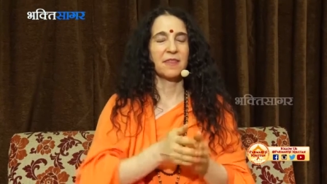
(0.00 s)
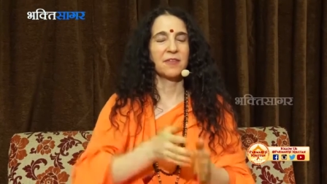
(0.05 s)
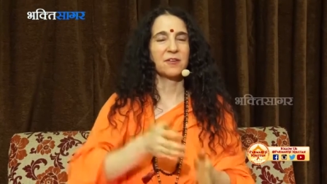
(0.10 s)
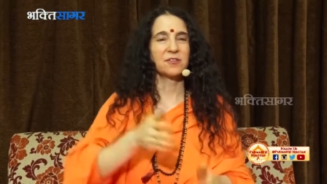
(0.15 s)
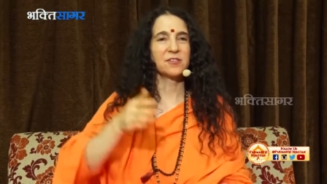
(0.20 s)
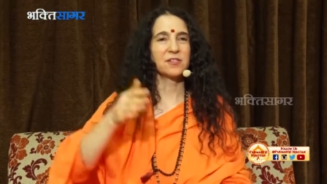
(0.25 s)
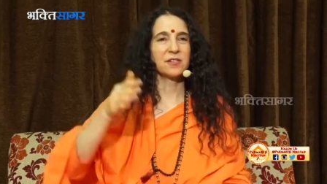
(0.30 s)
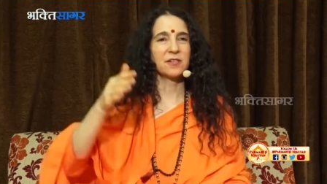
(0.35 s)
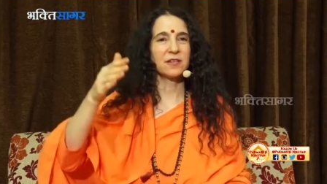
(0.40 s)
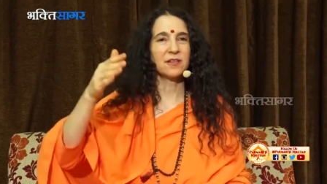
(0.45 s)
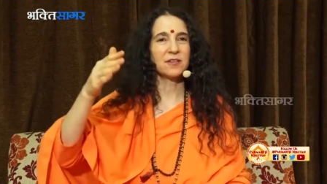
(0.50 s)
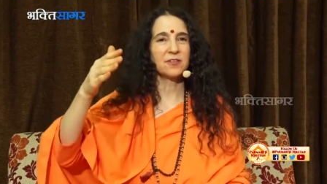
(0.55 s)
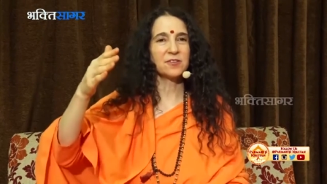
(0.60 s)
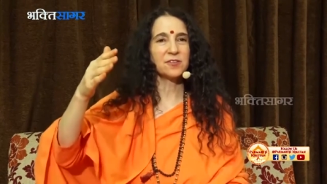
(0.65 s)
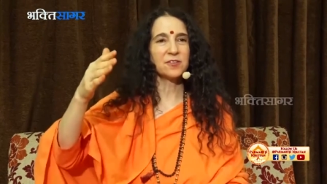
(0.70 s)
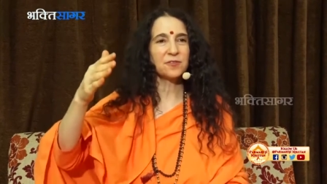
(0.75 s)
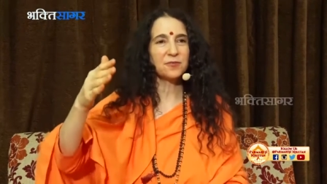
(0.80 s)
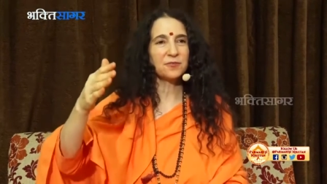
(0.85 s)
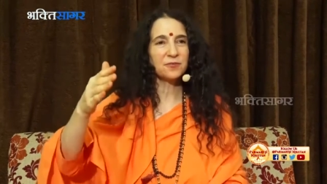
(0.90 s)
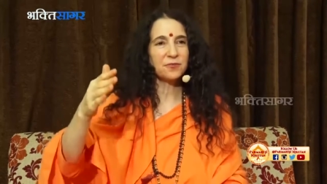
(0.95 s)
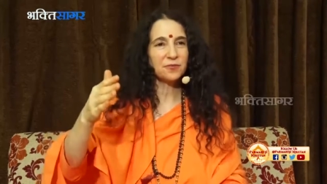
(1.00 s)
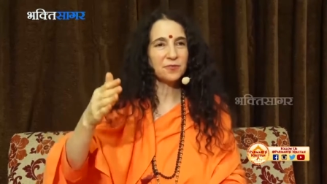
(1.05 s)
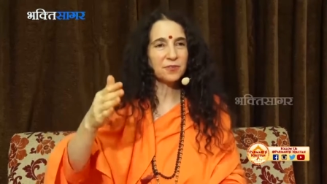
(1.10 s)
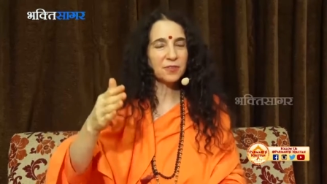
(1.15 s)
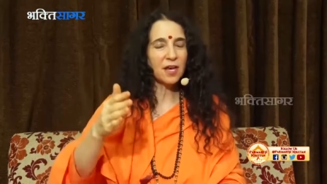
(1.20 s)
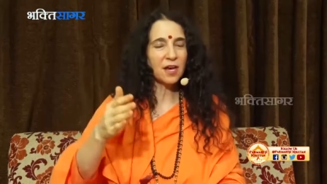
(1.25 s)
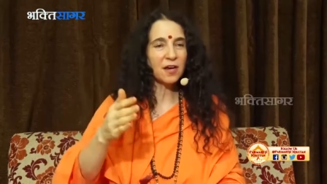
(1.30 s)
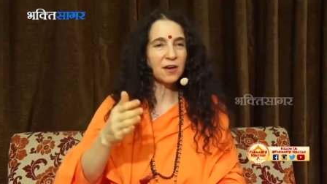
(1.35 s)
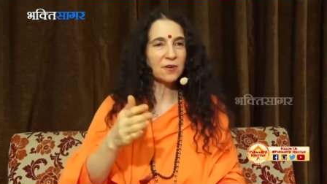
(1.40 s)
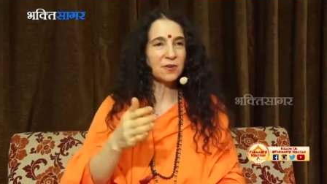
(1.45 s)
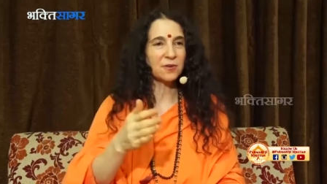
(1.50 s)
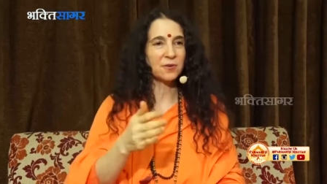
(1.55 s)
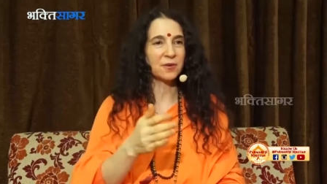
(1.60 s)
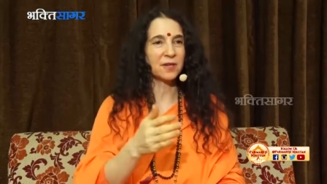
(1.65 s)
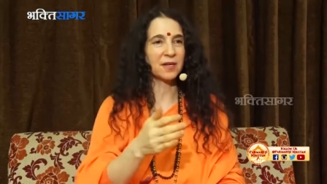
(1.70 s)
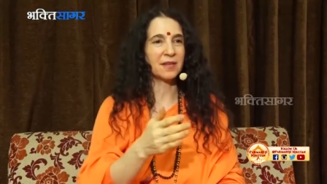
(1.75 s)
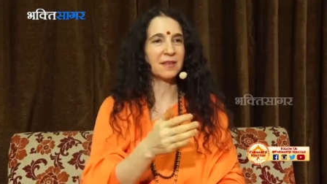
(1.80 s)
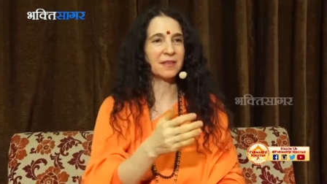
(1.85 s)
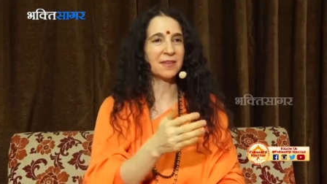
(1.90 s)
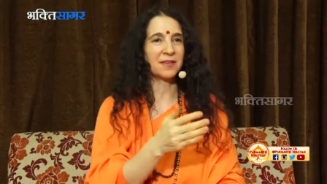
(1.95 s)
There's, there's a flow
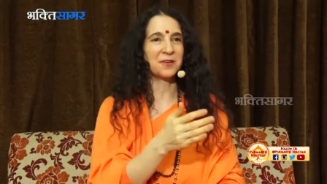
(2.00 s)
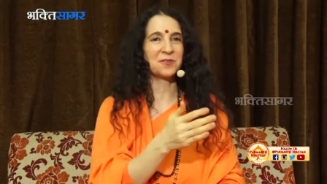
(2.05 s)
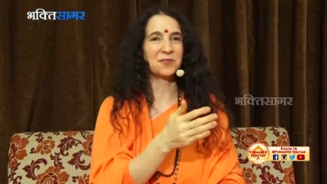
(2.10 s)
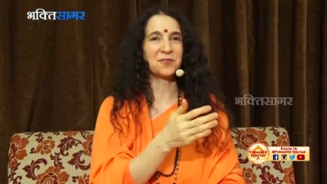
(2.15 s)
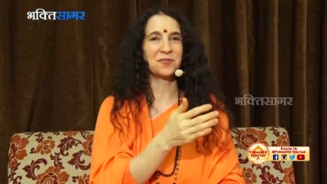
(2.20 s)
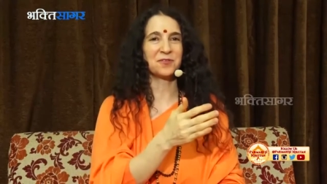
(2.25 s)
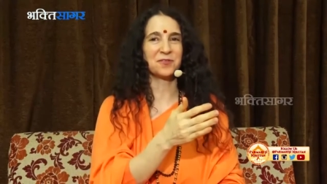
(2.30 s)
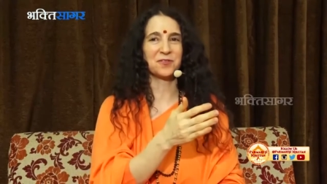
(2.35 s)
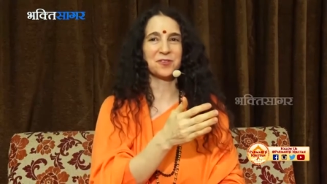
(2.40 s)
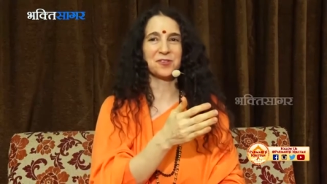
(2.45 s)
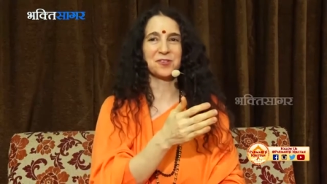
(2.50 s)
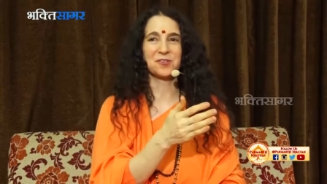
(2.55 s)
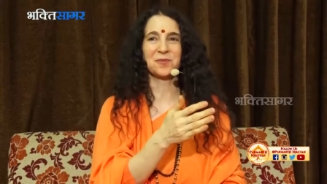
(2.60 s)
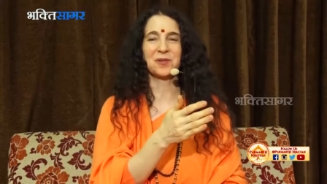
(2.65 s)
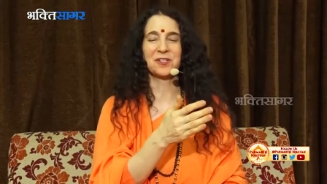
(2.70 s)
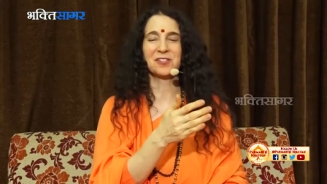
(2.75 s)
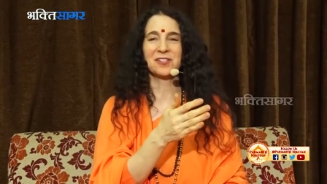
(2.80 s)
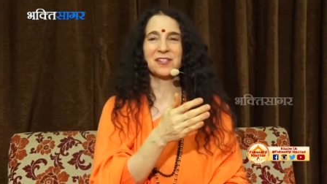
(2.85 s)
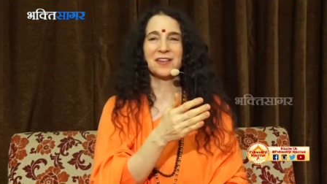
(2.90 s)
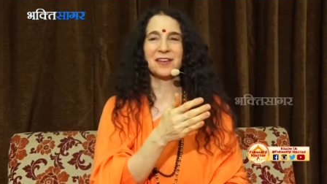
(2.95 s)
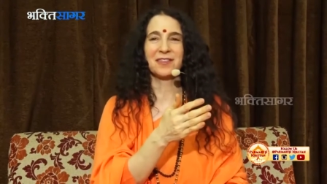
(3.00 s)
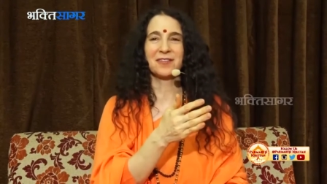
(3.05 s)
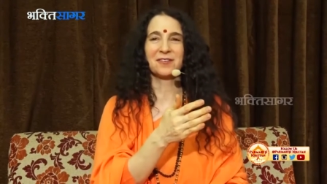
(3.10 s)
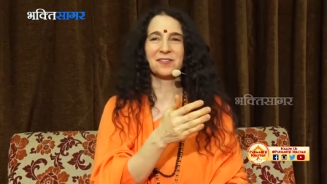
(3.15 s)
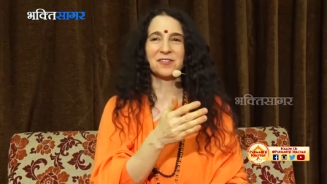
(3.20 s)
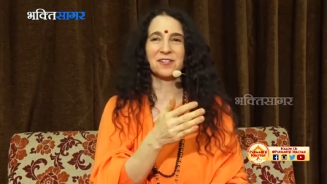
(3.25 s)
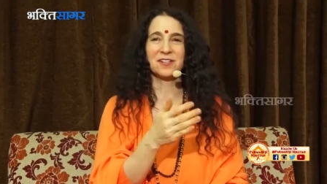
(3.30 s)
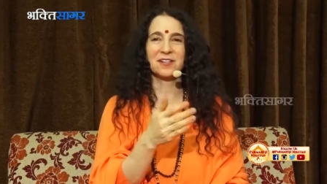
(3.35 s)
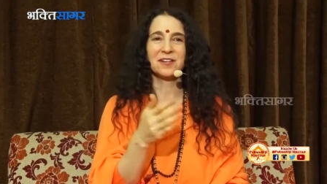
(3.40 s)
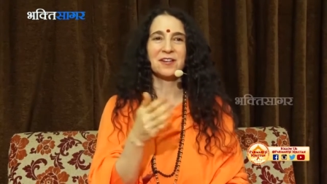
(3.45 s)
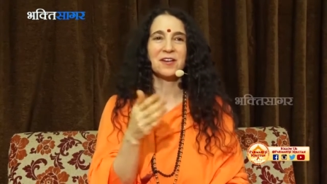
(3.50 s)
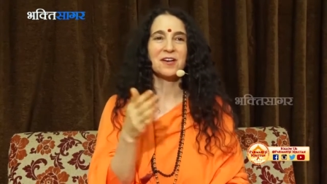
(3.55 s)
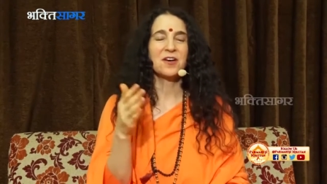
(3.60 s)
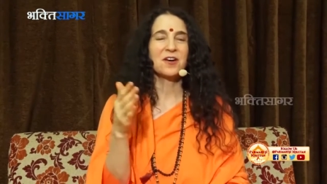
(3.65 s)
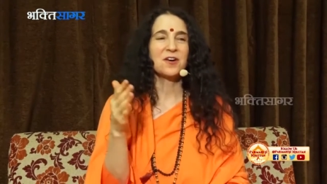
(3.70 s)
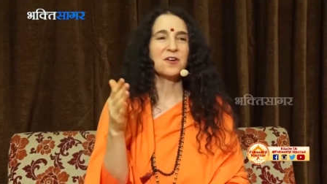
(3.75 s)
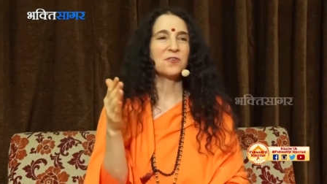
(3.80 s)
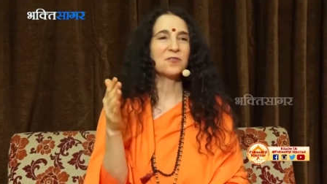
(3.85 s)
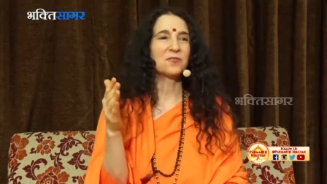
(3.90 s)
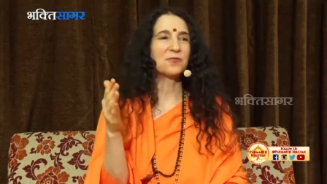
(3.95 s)
in the universe, much like there's a
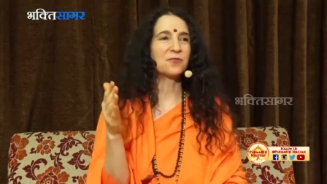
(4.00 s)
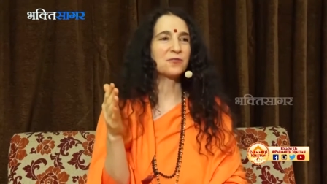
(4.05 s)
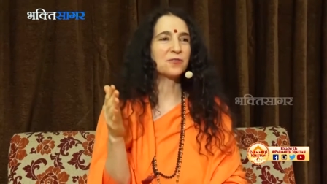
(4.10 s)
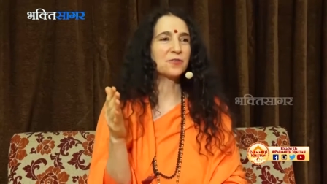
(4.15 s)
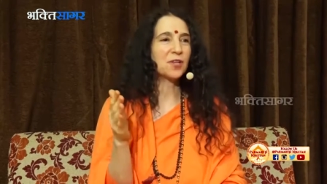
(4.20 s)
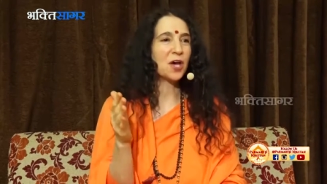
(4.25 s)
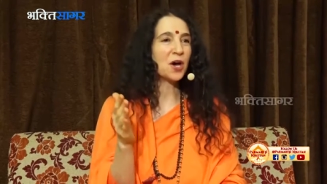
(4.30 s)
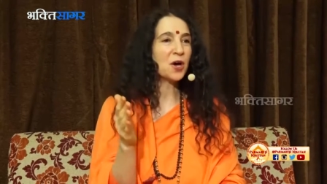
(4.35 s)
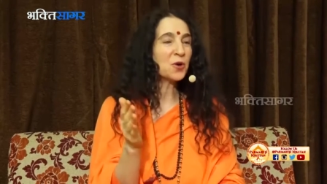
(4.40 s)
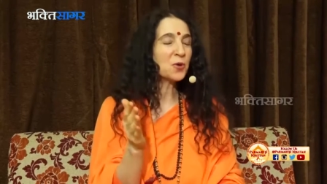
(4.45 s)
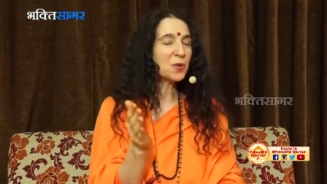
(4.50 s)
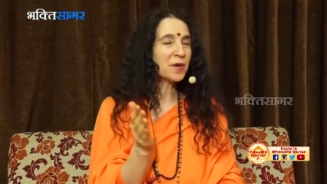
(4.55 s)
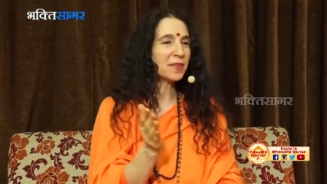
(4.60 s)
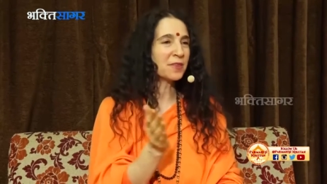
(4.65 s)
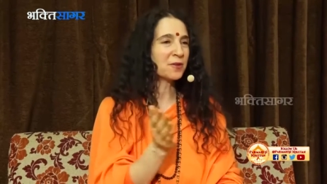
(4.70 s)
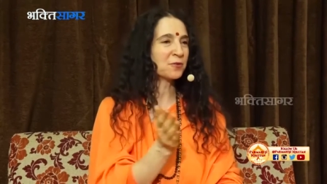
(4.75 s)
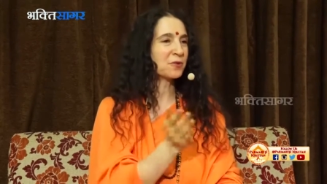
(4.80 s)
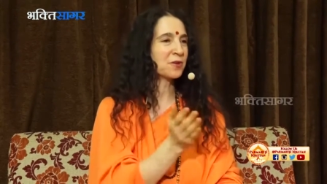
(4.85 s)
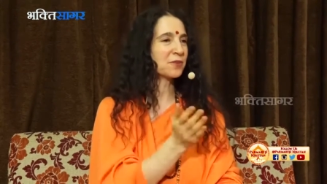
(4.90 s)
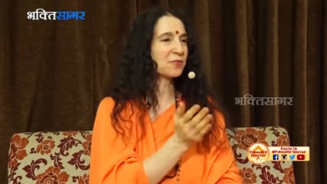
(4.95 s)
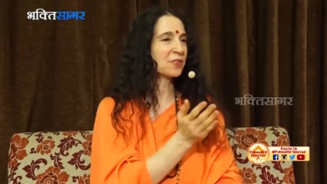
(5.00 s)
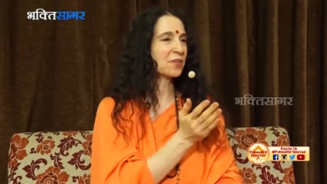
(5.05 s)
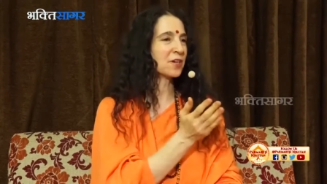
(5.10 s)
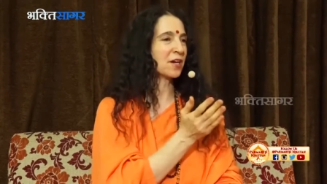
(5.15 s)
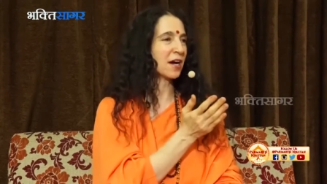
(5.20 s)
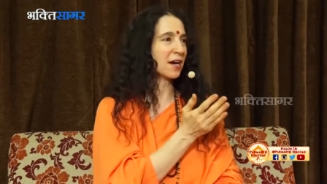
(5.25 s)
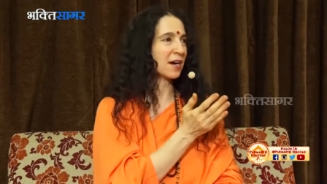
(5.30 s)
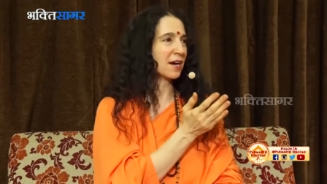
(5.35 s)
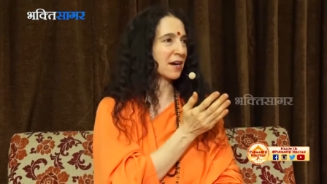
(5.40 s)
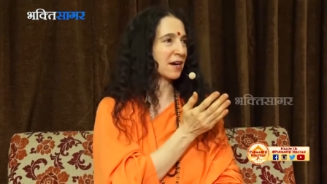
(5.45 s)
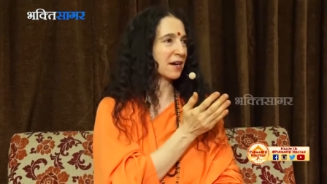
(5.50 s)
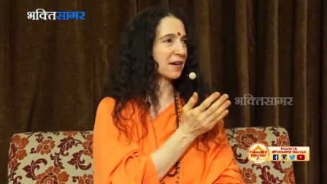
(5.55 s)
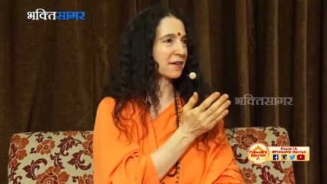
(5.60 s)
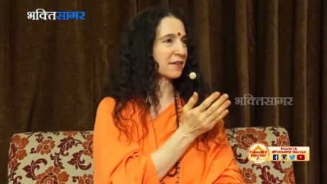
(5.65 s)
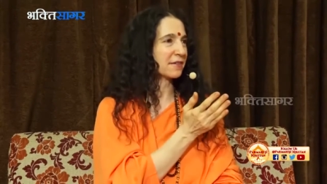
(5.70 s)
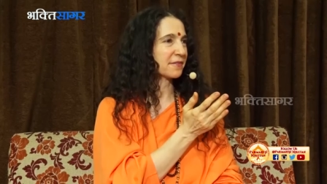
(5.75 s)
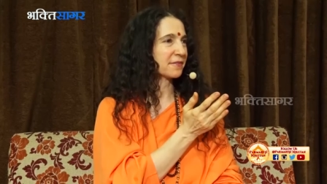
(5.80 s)
flow in the river Ganga.